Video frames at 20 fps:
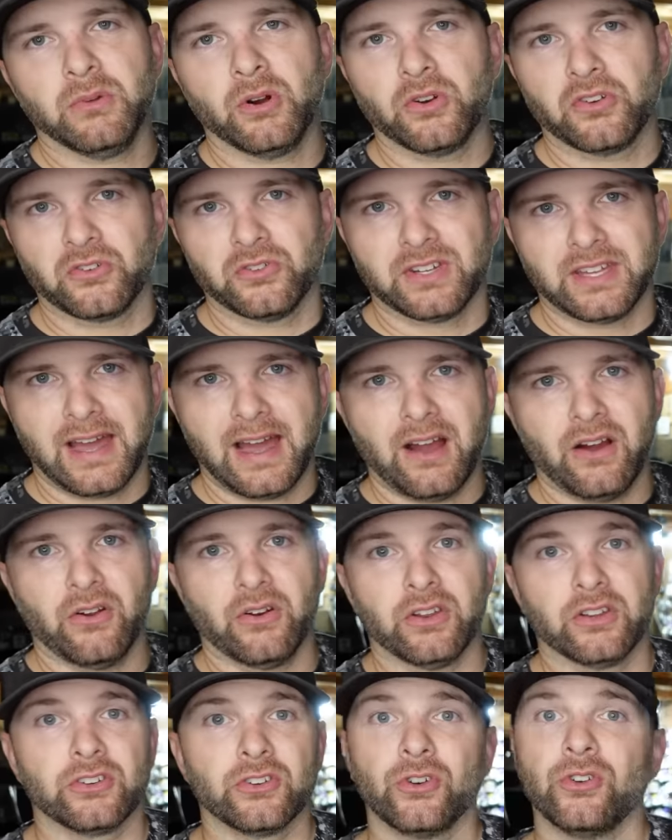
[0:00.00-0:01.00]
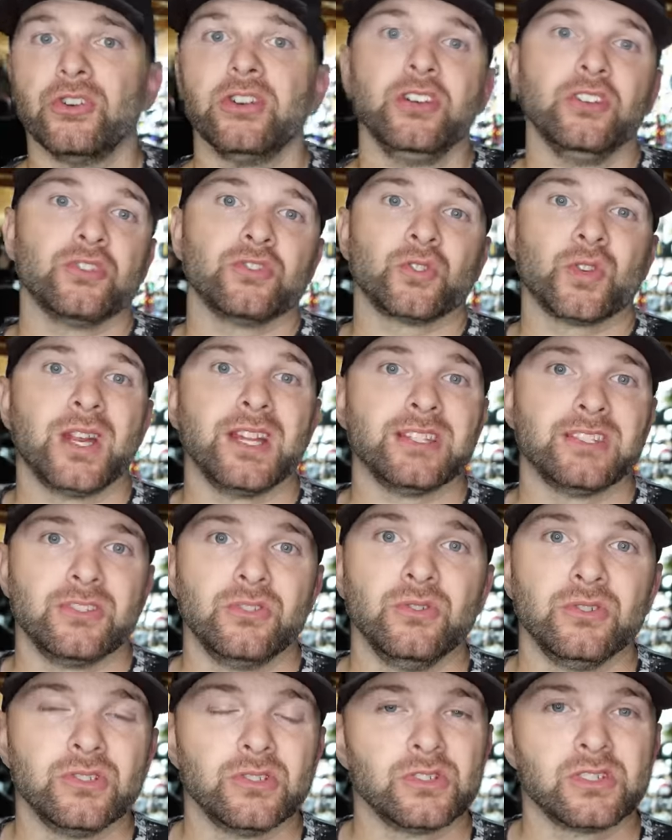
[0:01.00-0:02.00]
motor down, turning your
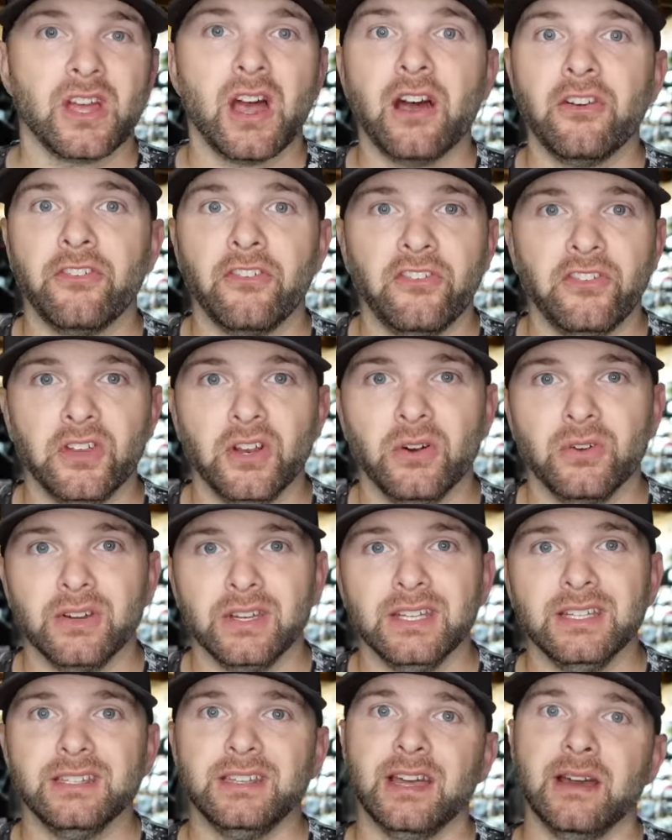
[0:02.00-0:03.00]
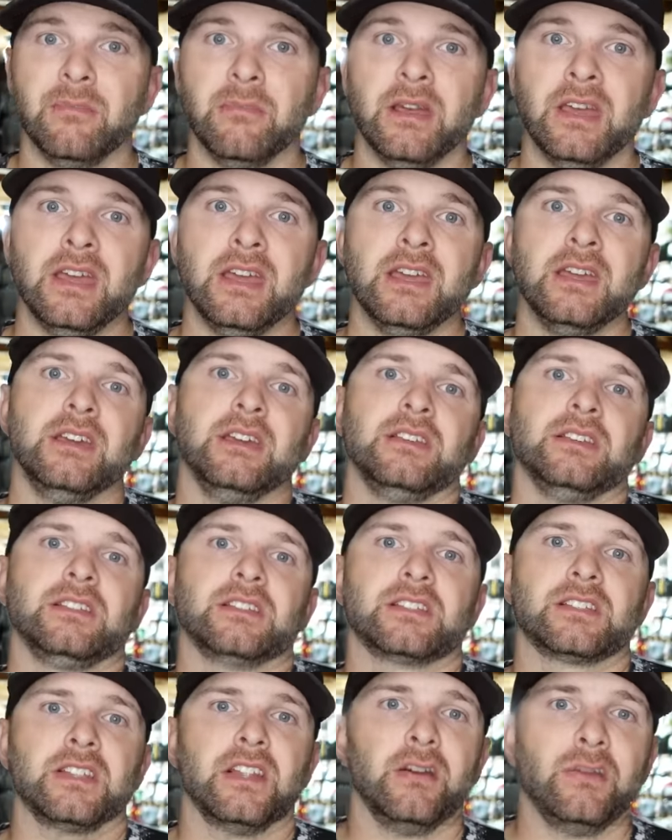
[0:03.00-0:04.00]
transducers off if you don't need them.
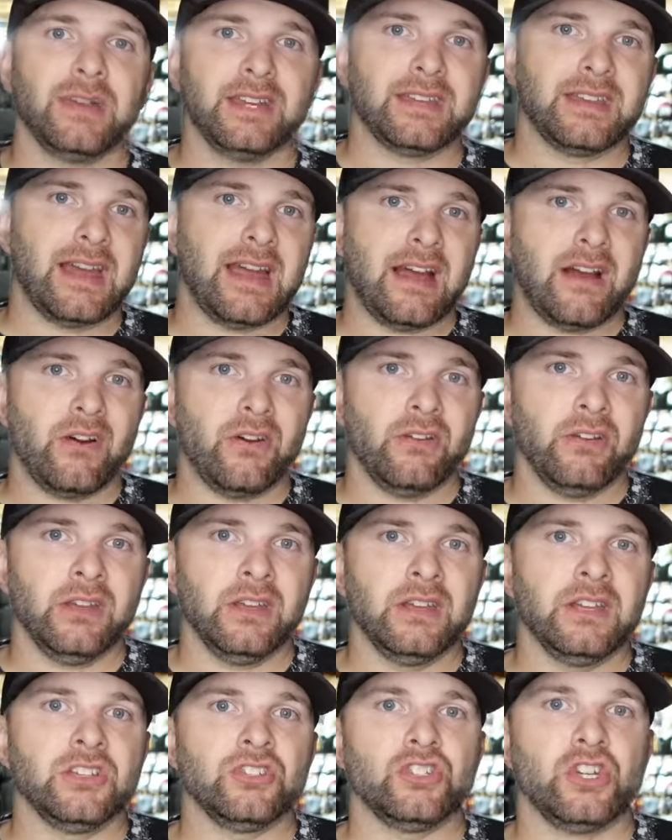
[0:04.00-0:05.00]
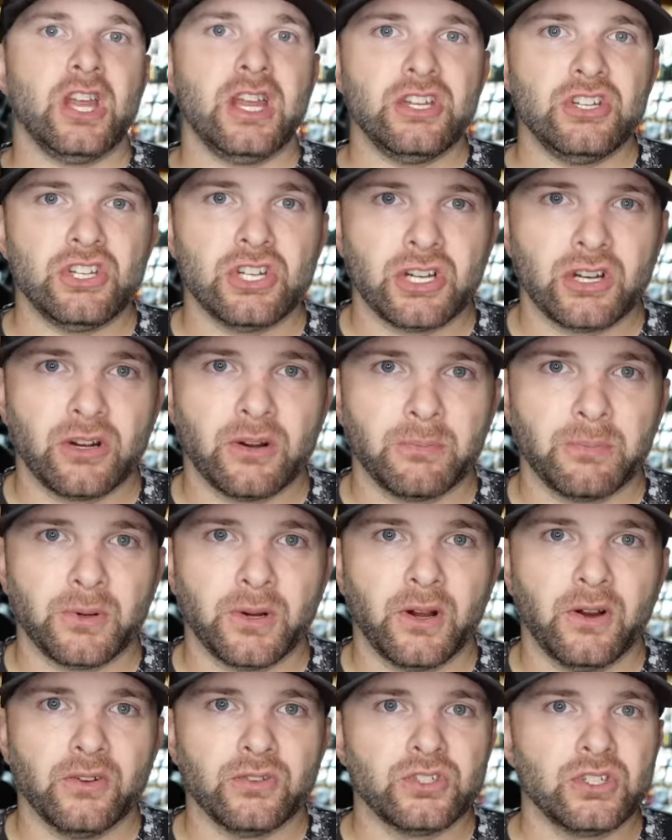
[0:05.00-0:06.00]
Slowing down, changing your
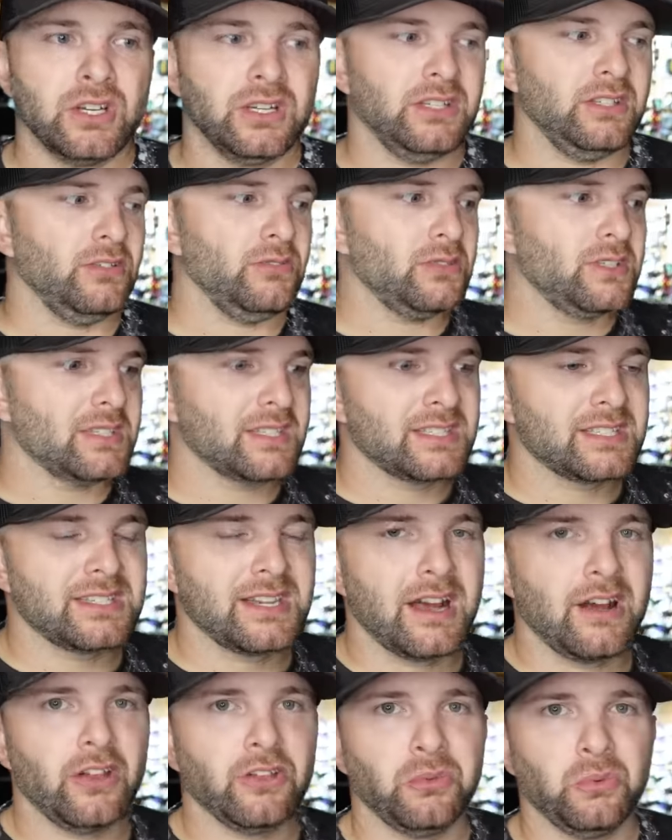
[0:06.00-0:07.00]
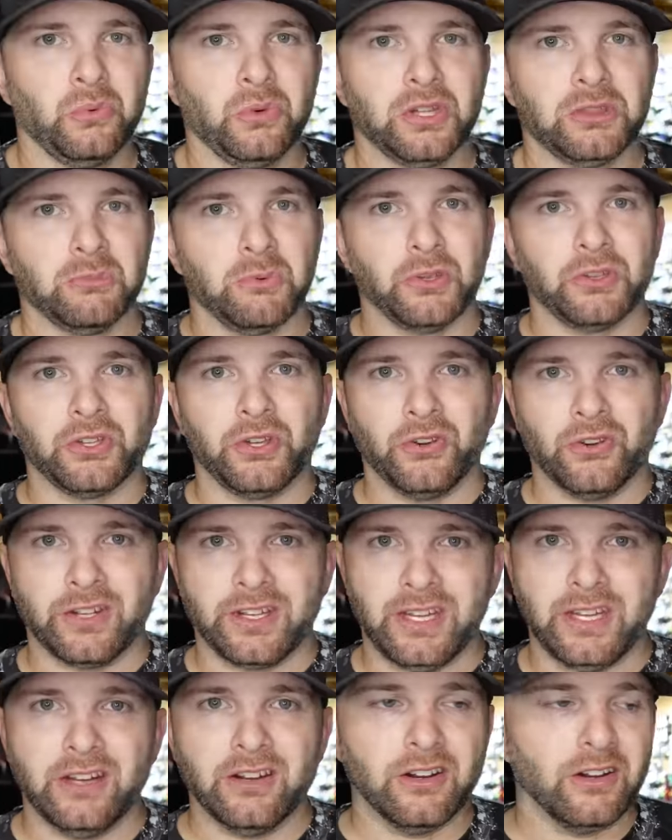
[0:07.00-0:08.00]
approach, using stealth with both your
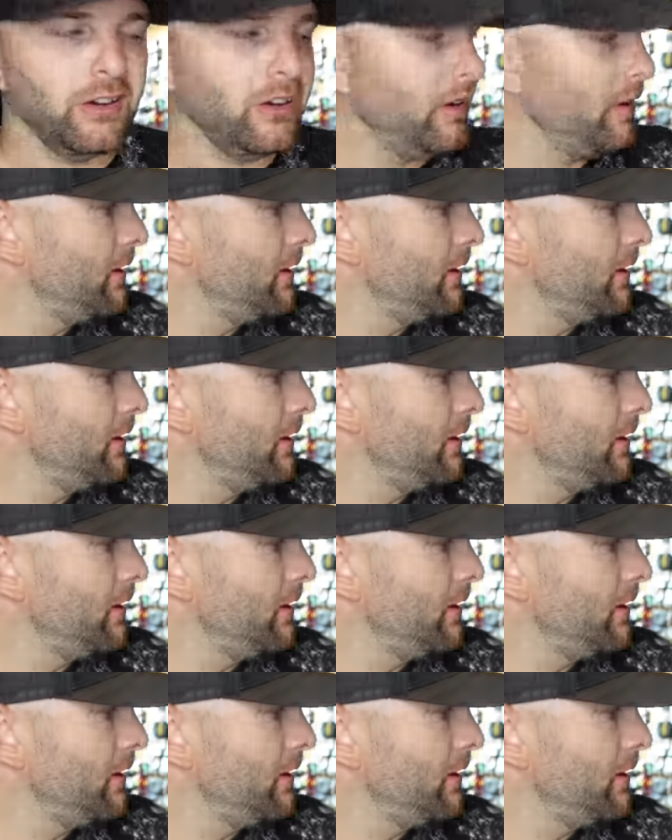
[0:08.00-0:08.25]
gear